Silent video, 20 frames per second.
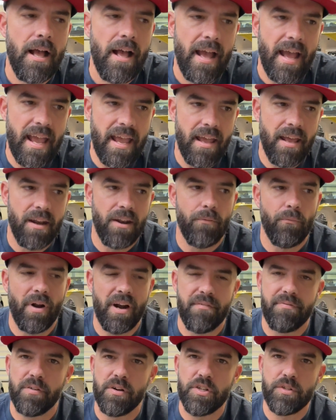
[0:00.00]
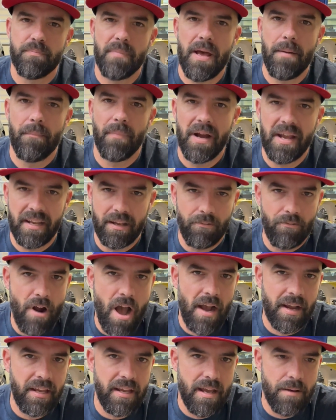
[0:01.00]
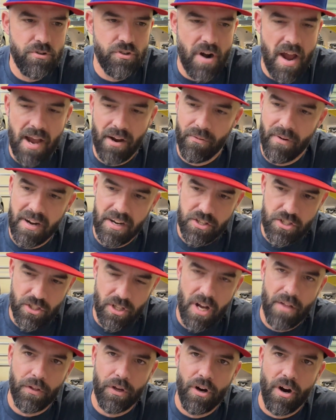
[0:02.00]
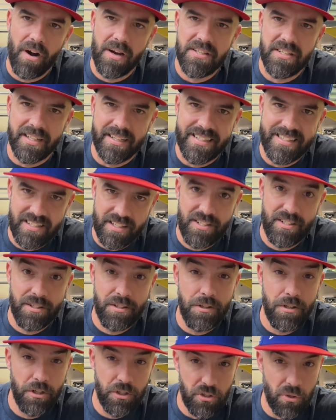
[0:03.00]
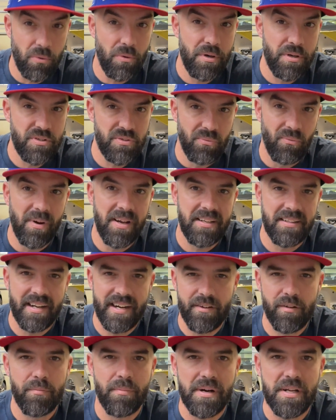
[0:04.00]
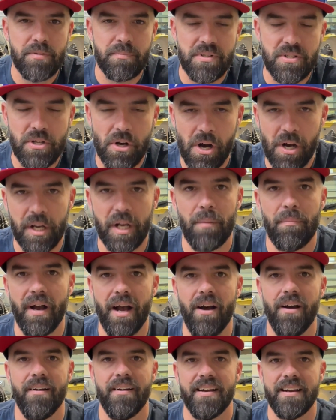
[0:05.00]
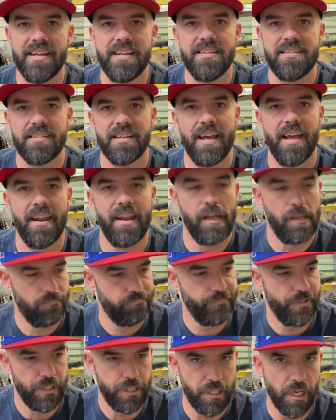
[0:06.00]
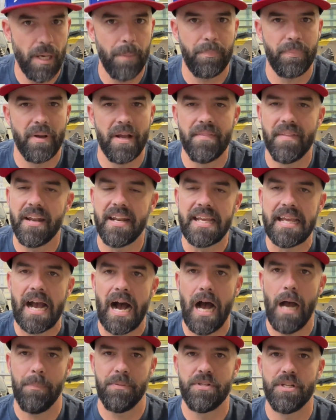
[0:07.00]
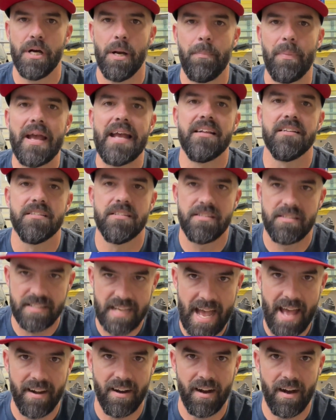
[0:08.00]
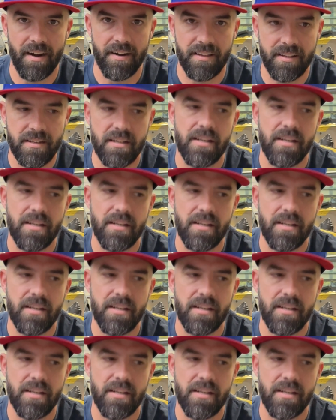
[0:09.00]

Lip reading: And when I first met Mike at Rockingham Dragway and I saw the car, I was like, is this the notorious wing that everybody's been talking about? And he said, yup. And then he hopped up and sat on it.